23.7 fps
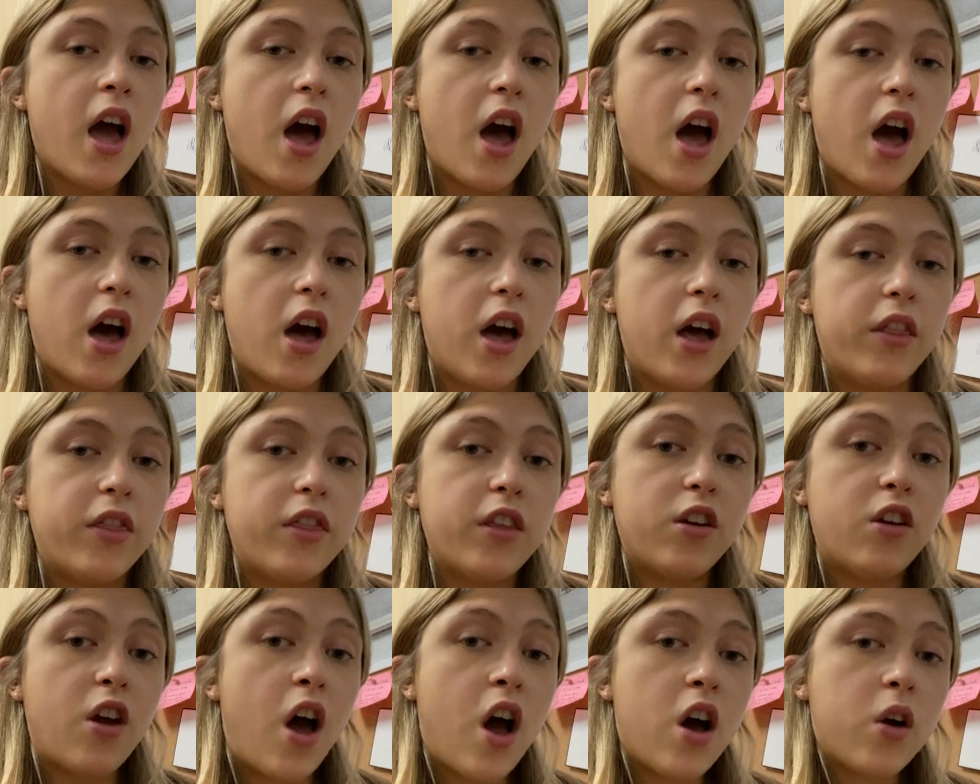
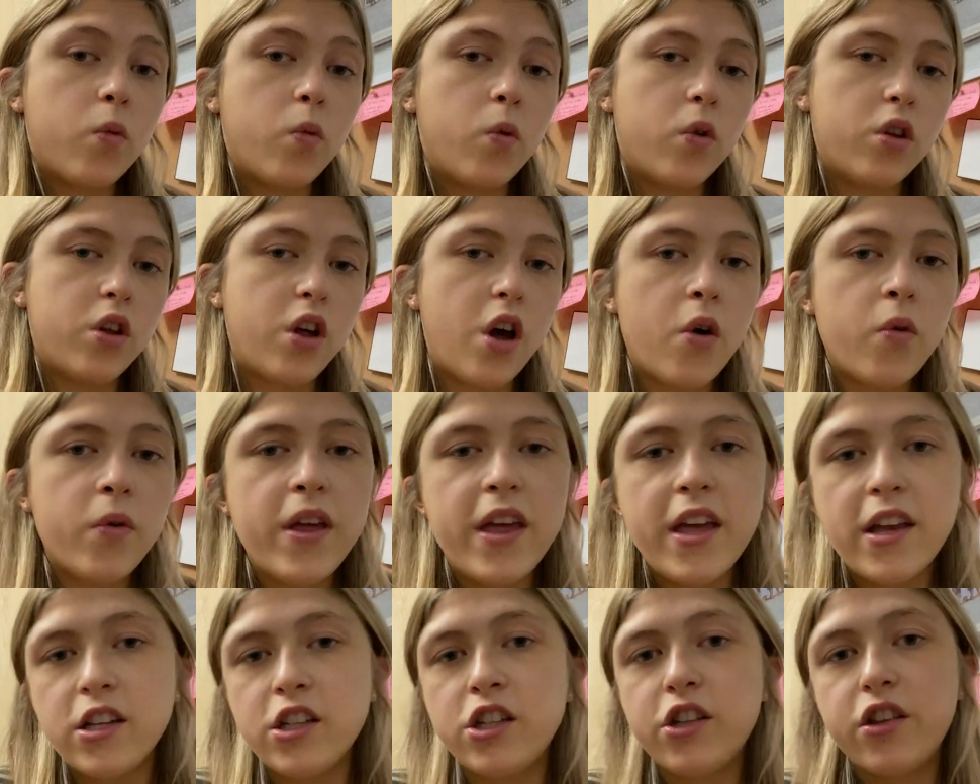the dog will go
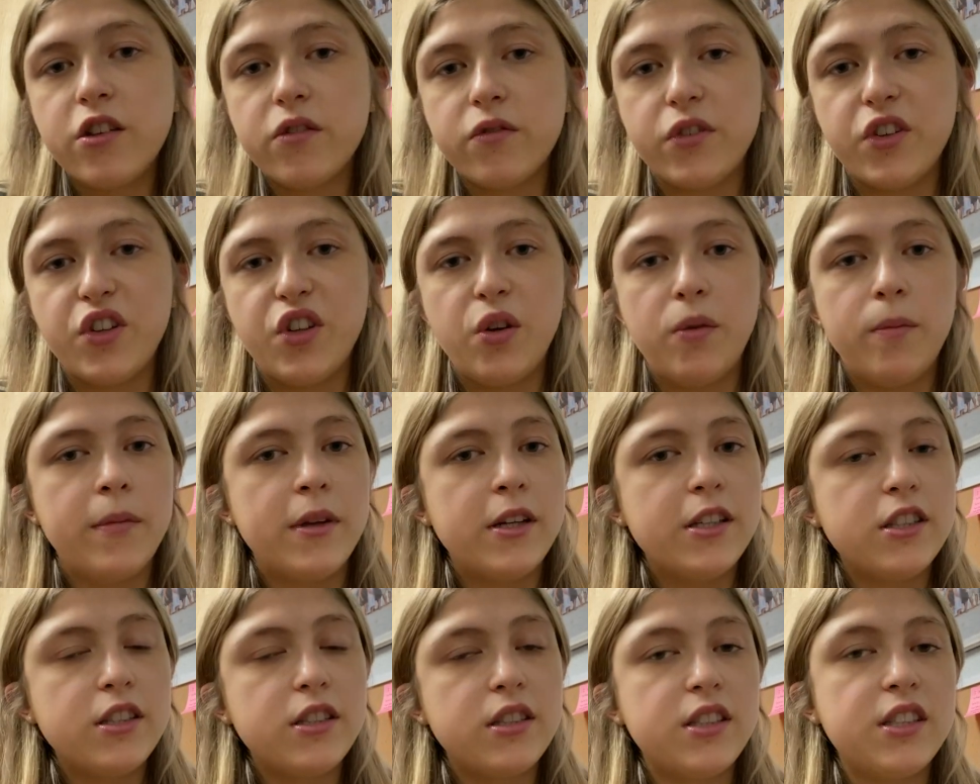into the room,
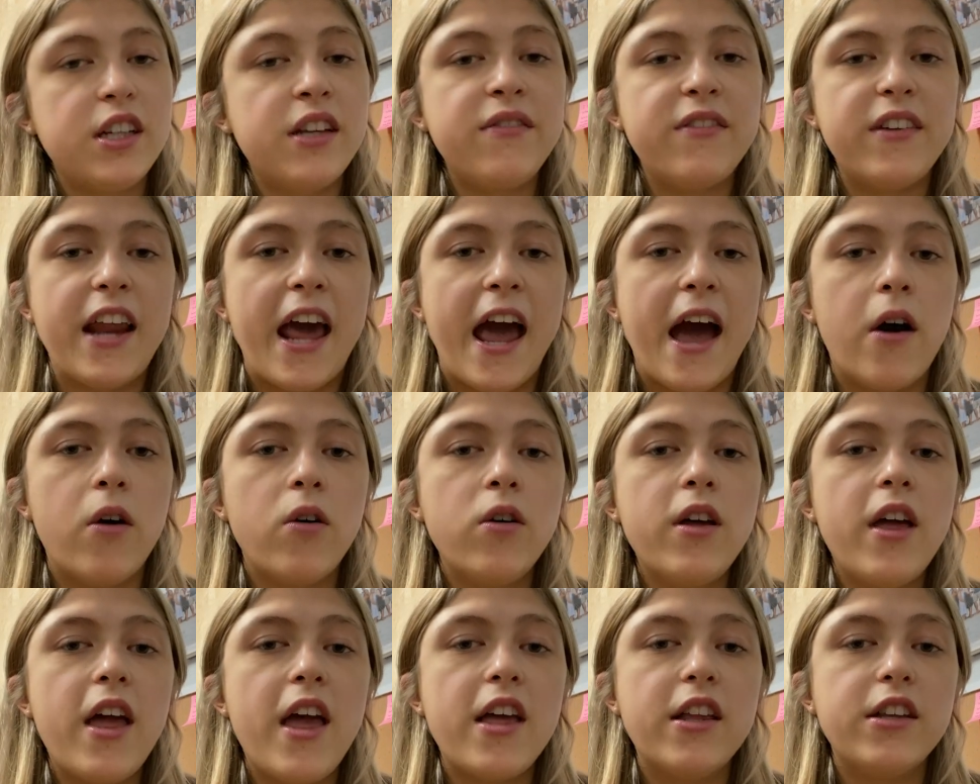sniff it
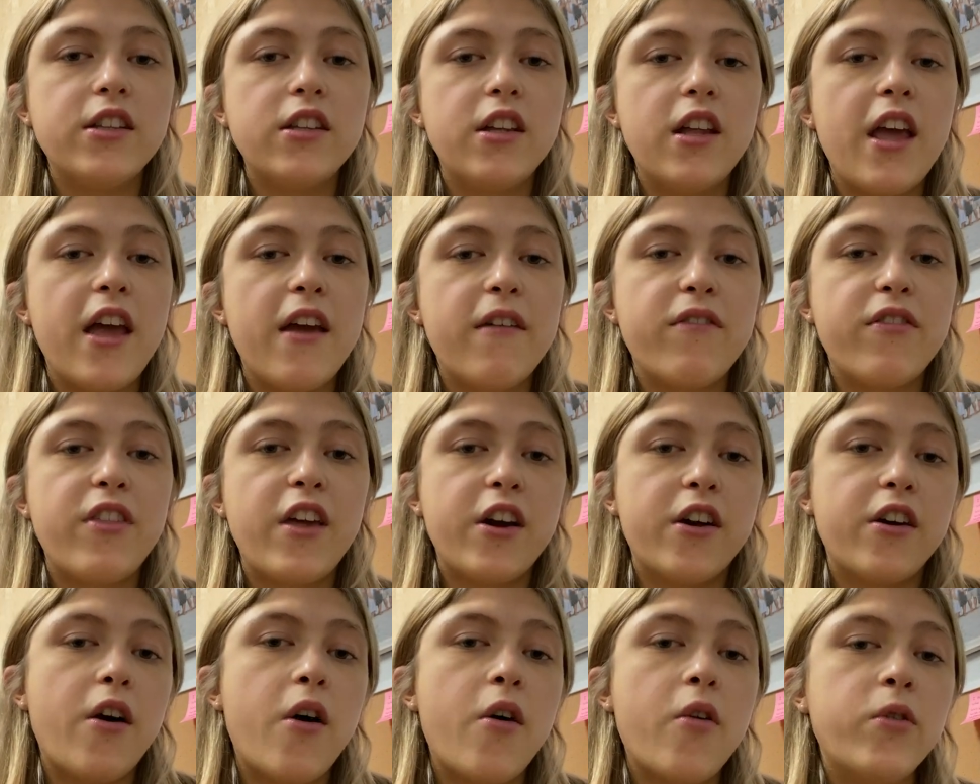out, and if
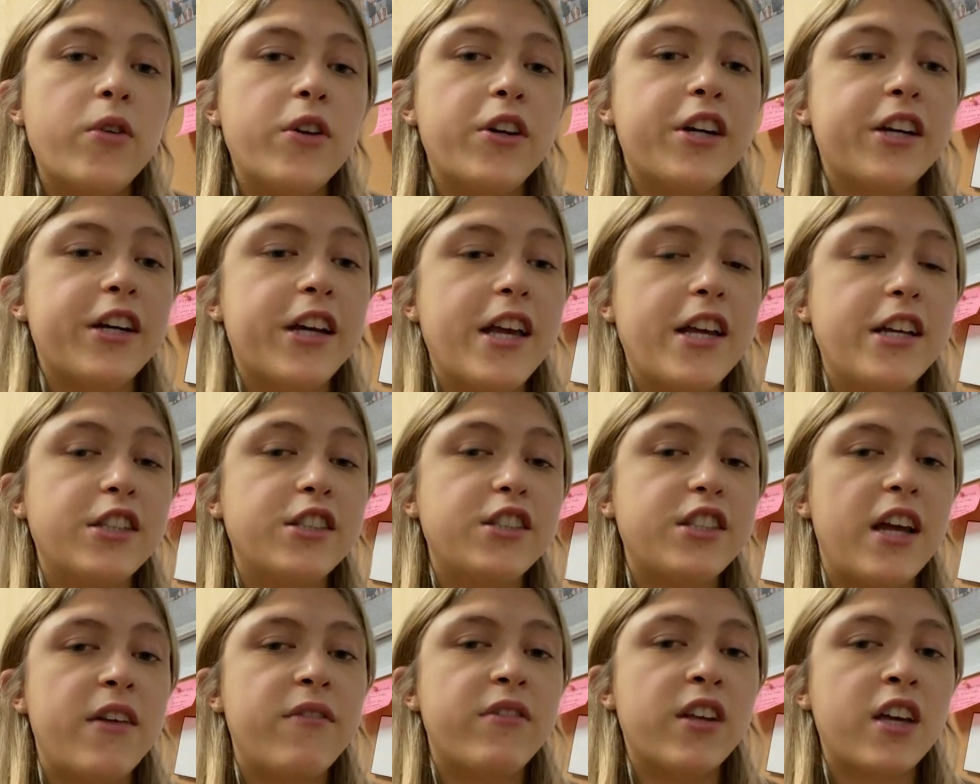their owner is
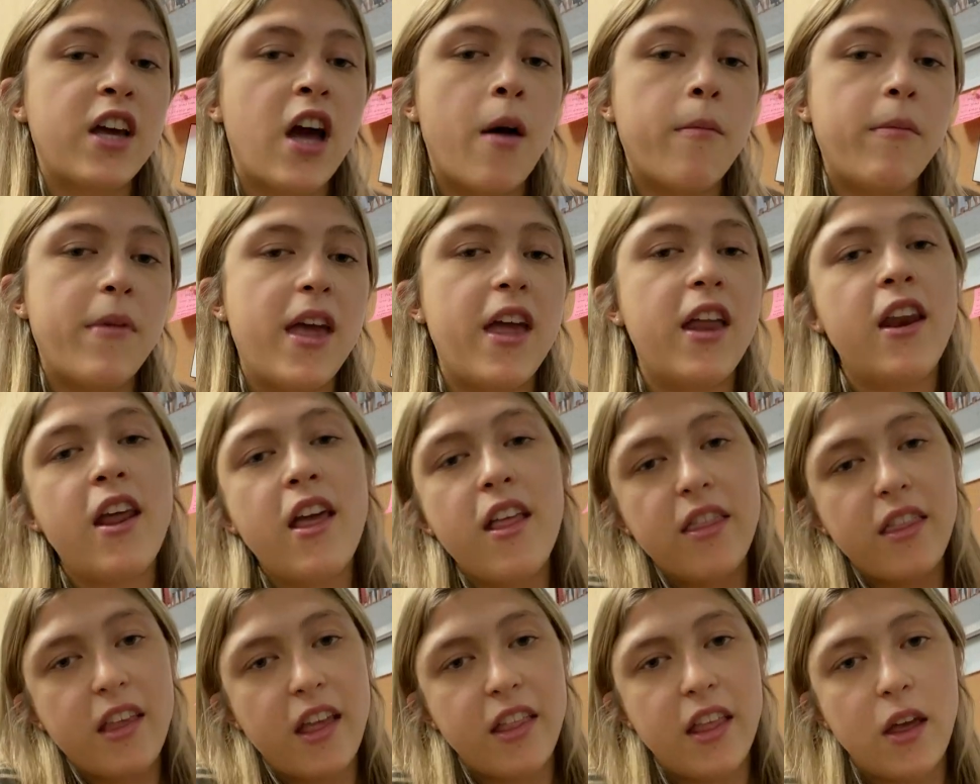safe to come in,
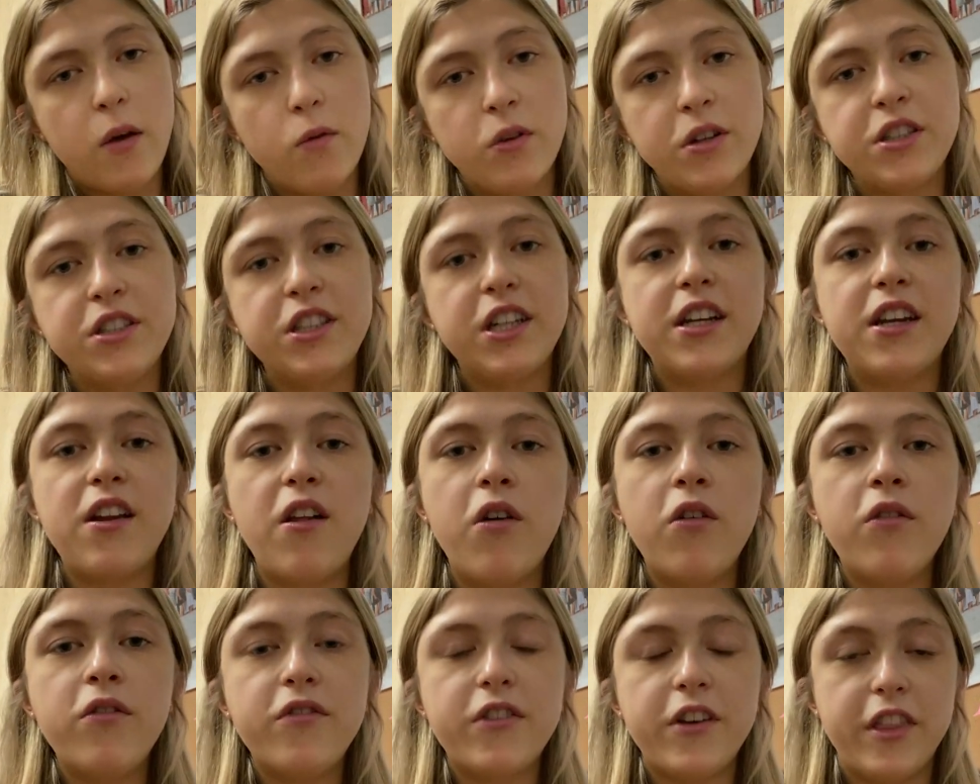then they will
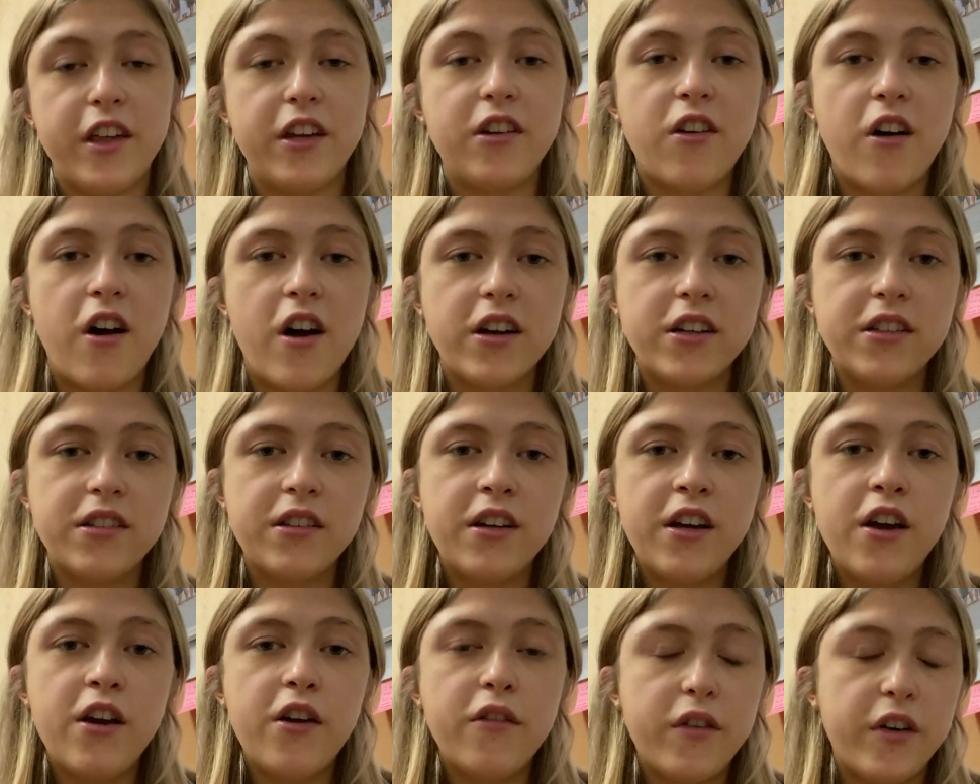signal for
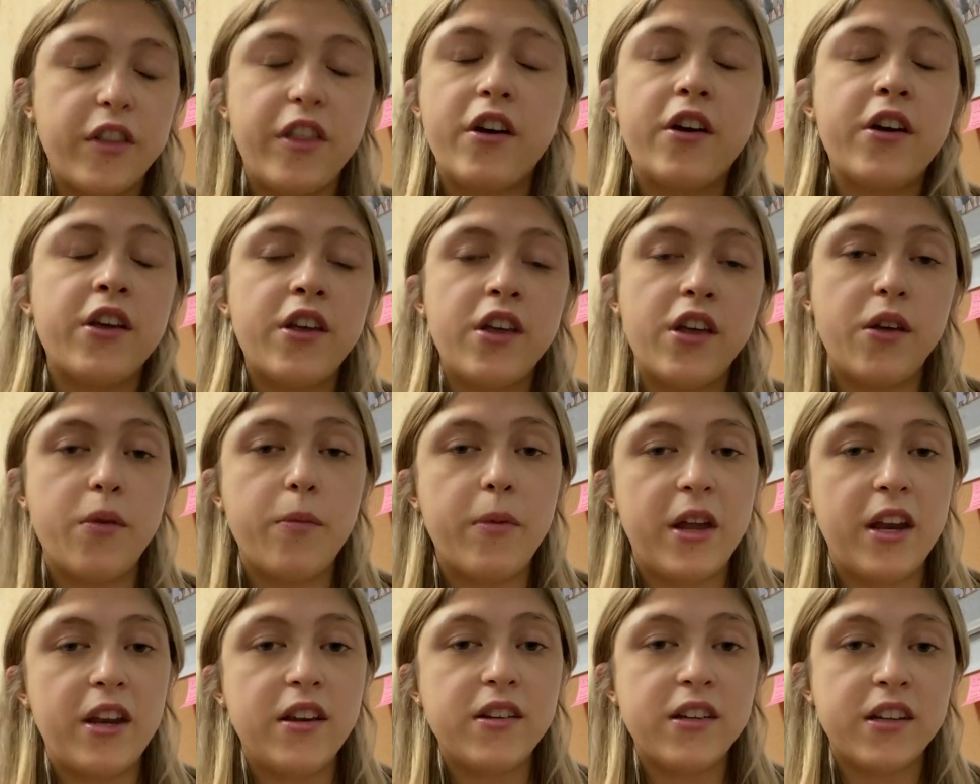their
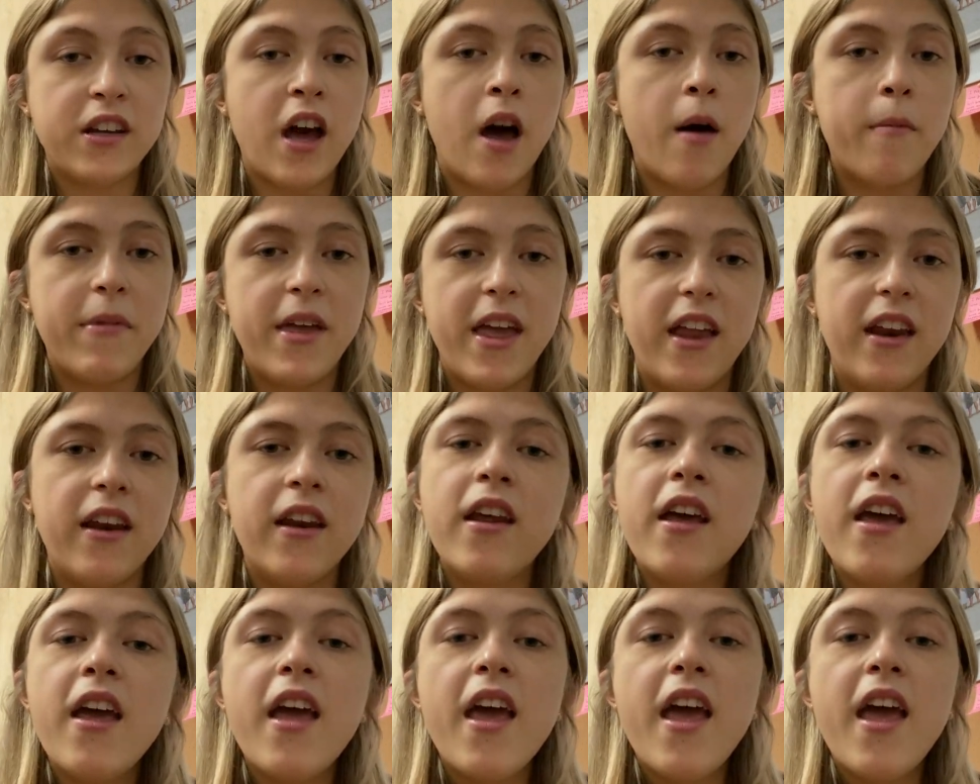human to come in.